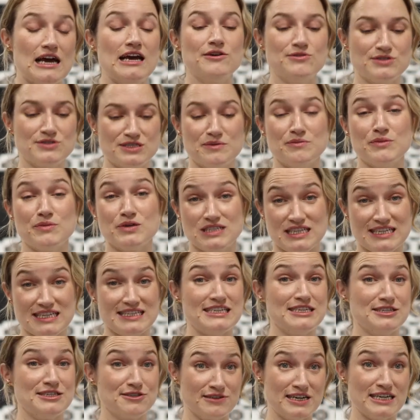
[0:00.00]
I also mostly
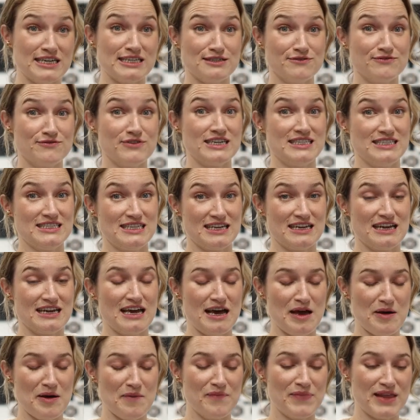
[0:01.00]
teach creative writing
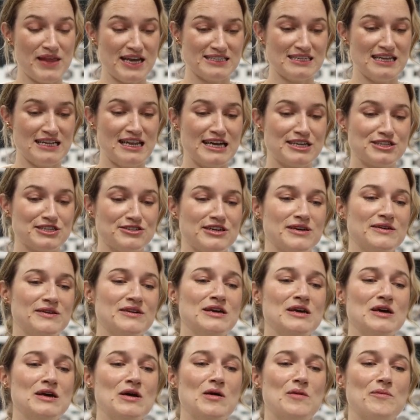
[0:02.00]
as a lecturer,
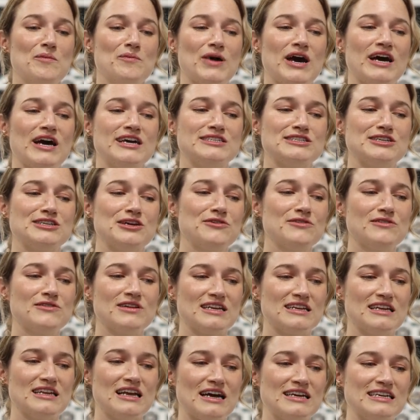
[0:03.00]
but
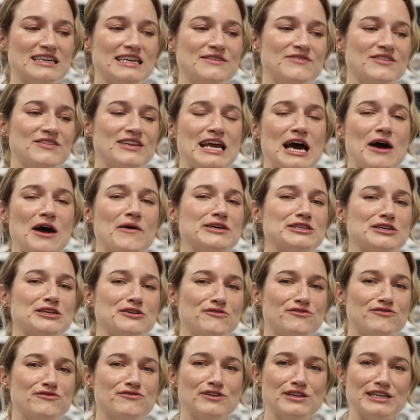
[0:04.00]
even now I
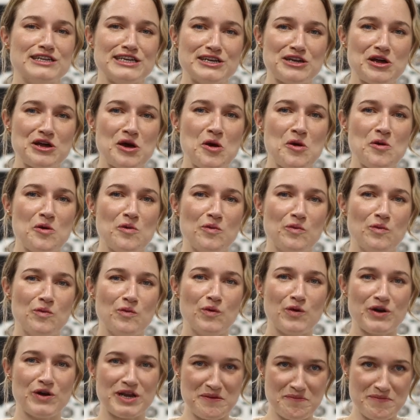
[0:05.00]
don't fully know
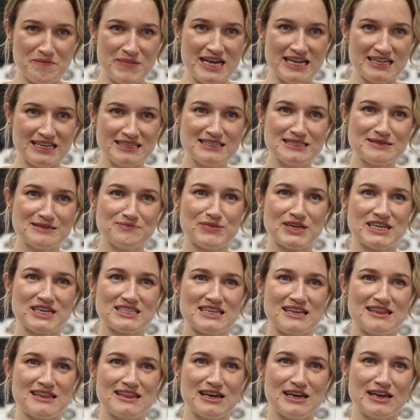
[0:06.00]
what it means,
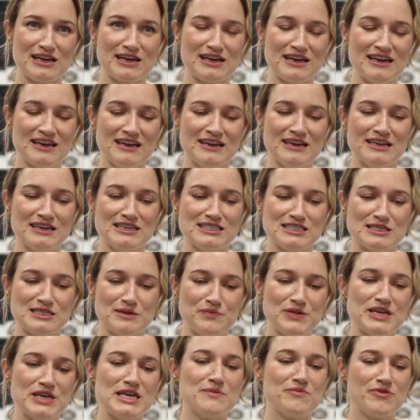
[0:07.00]
because I think to
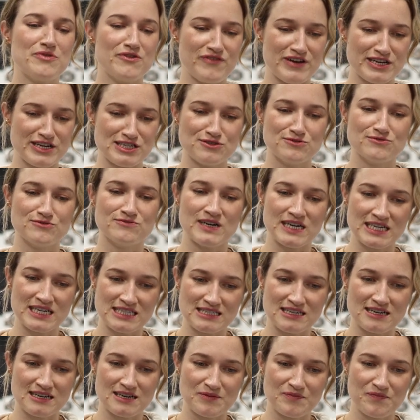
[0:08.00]
be a professional
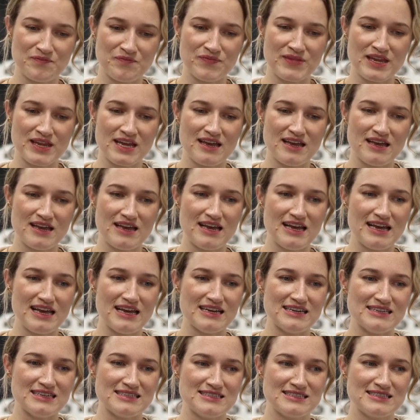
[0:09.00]
writer
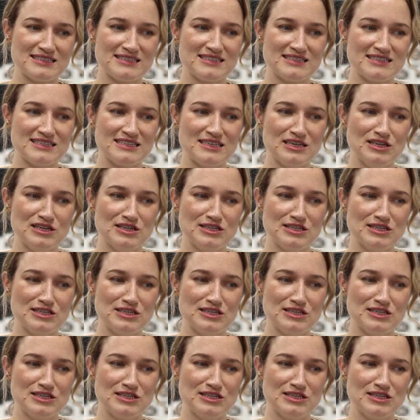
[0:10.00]
is